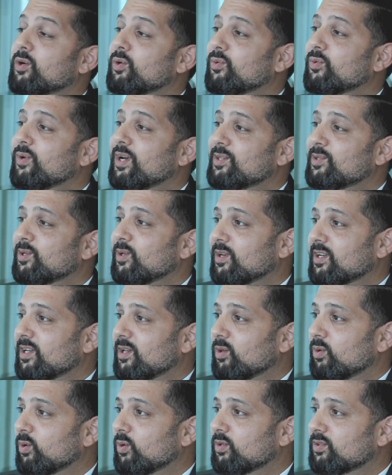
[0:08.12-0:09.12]
good way to look at
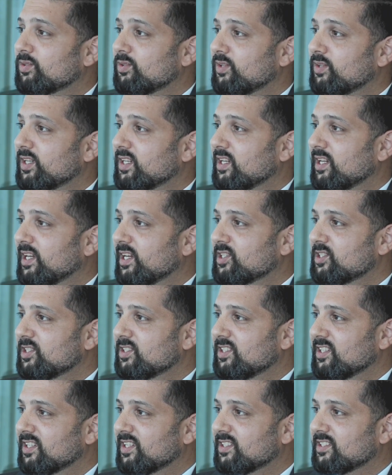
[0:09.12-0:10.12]
laws and
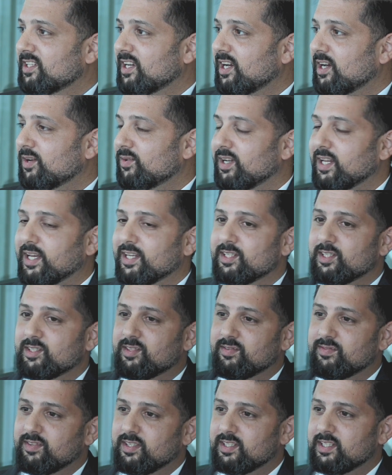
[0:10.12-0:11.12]
regulations in Qatar relating to
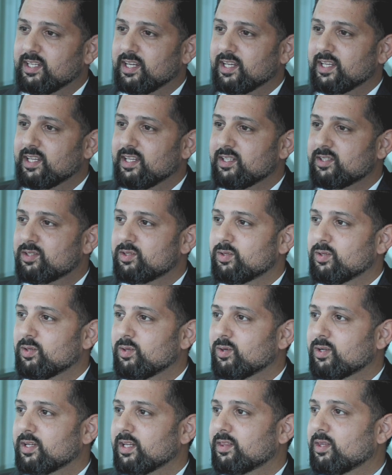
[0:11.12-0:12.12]
fintech is to
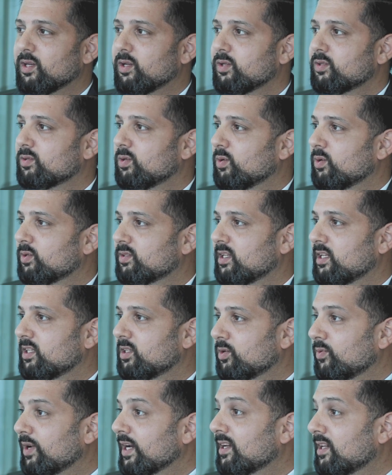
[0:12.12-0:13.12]
look at those laws that
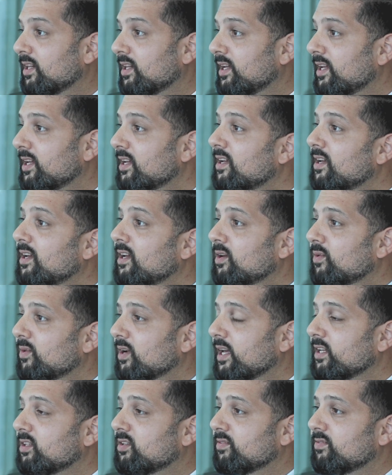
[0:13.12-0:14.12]
directly
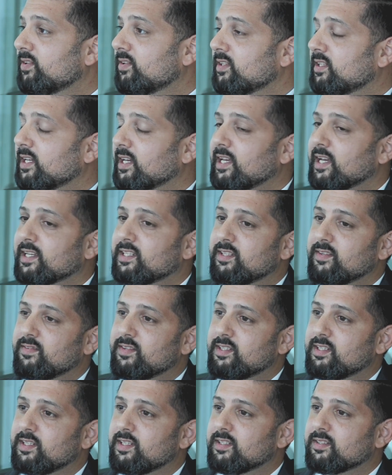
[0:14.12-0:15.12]
relate to fintech
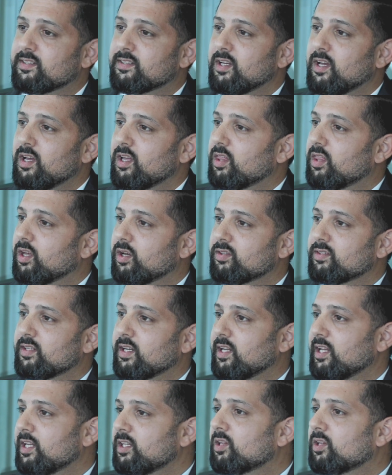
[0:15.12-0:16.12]
activities, those
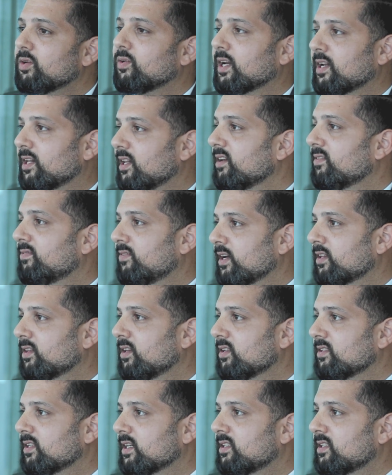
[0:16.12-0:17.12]
that indirectly affect
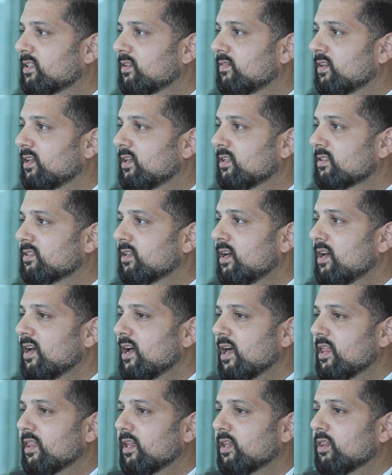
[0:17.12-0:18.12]
those activities,
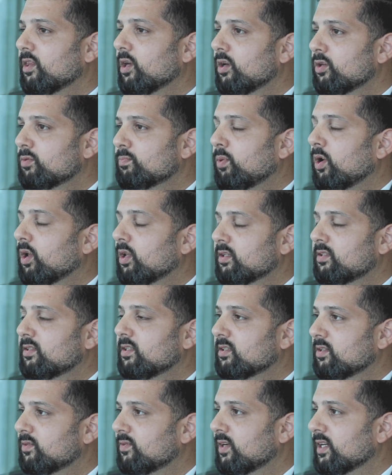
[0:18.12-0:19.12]
and then those
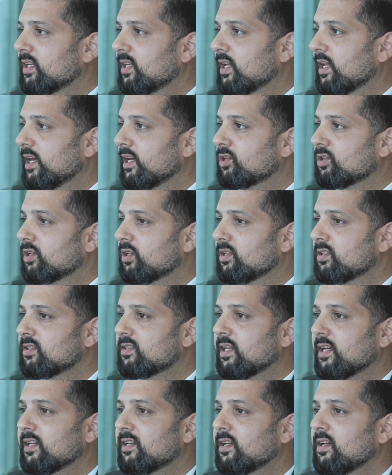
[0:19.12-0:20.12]
policies and regulations
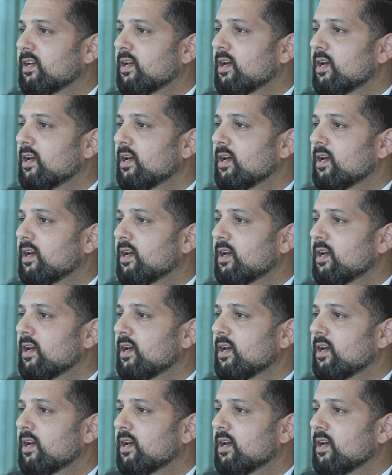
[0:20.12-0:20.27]
that